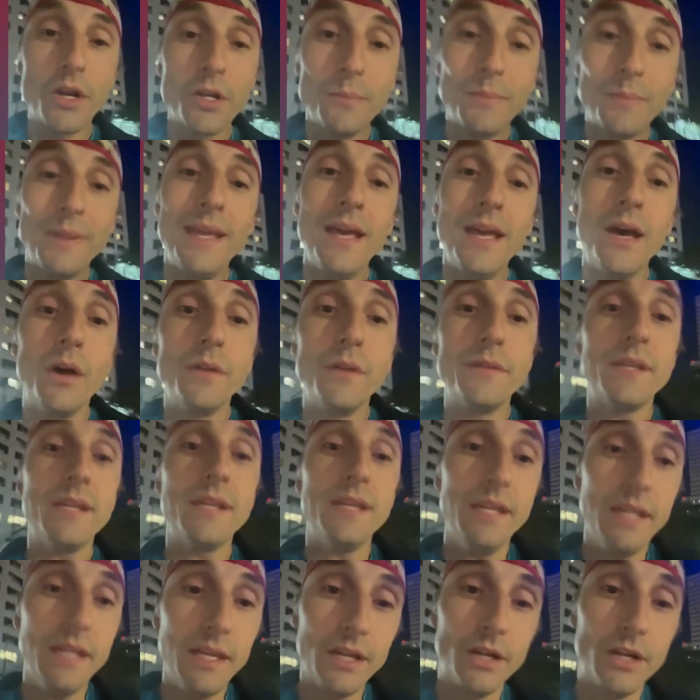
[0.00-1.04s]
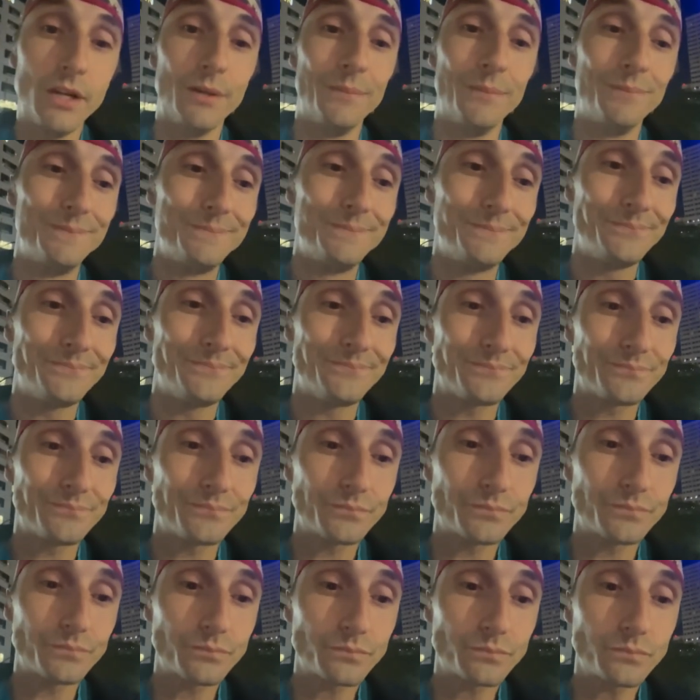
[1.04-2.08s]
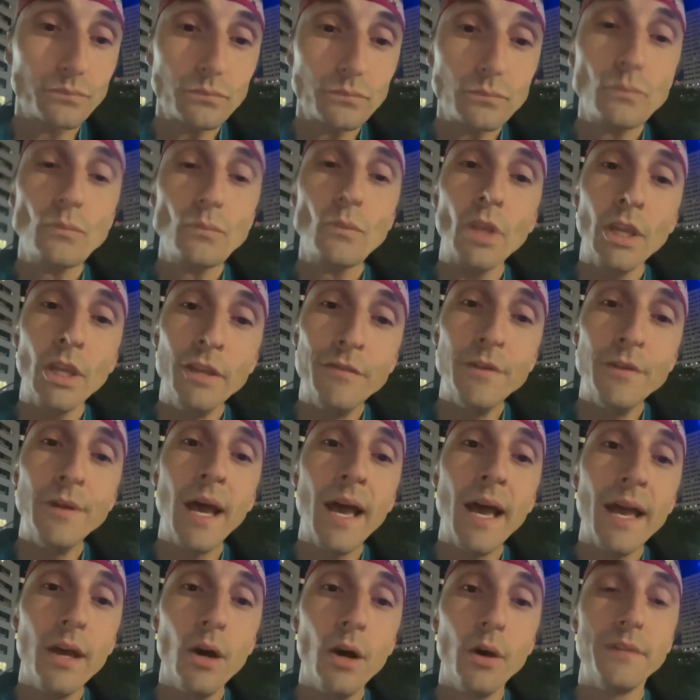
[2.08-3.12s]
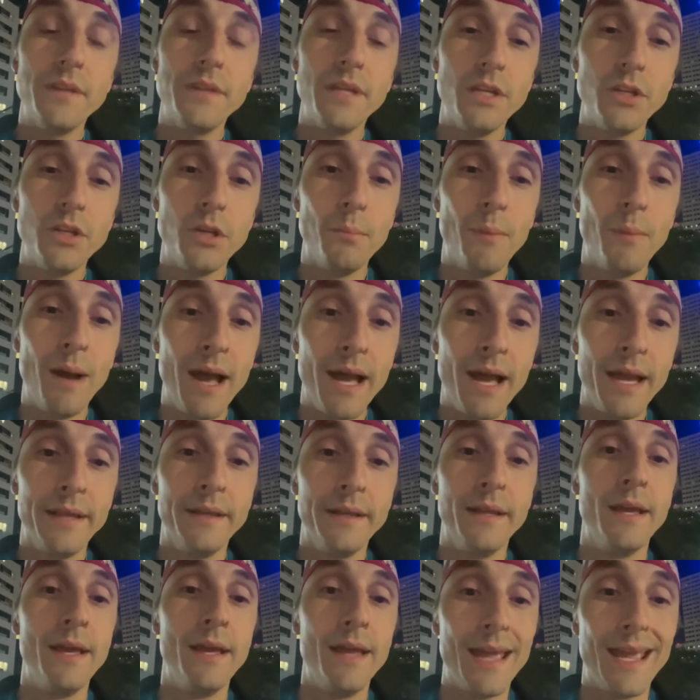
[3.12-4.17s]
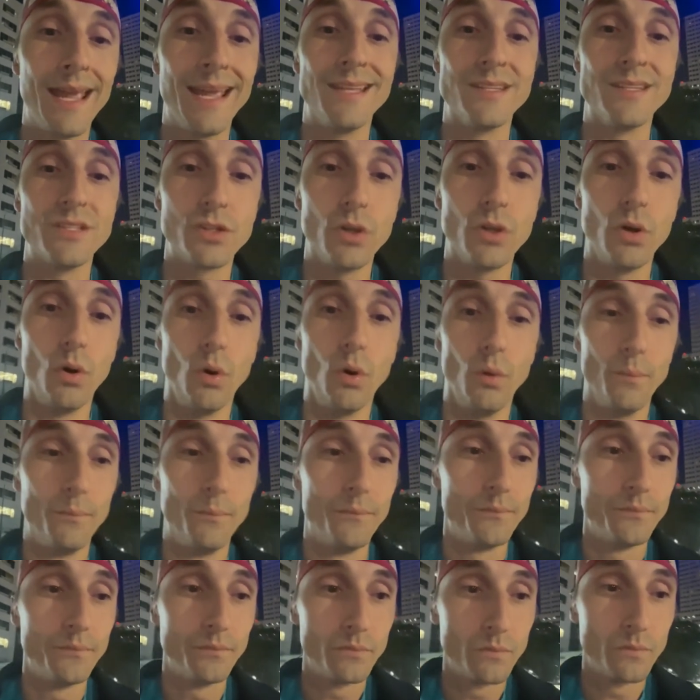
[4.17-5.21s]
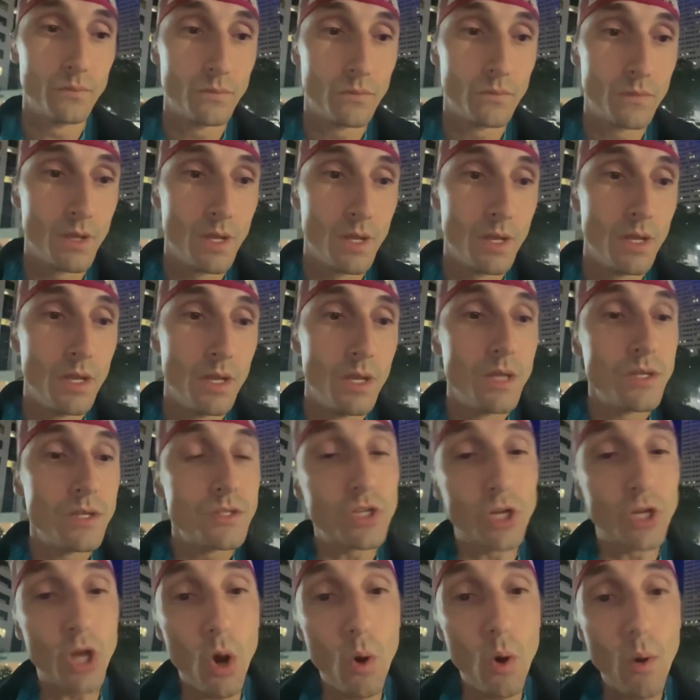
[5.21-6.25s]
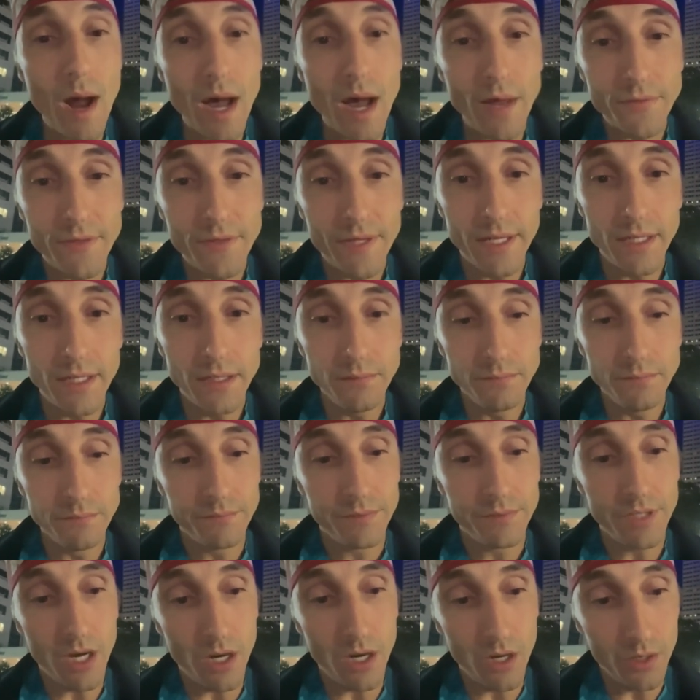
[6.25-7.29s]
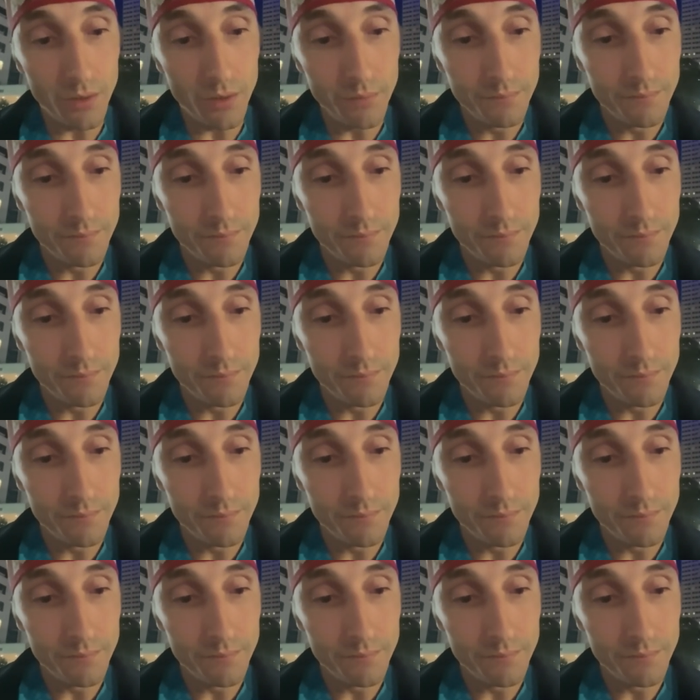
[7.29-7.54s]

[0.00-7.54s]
to be healthy here if you're not healthy in your mind and soul. So go out there, y'all,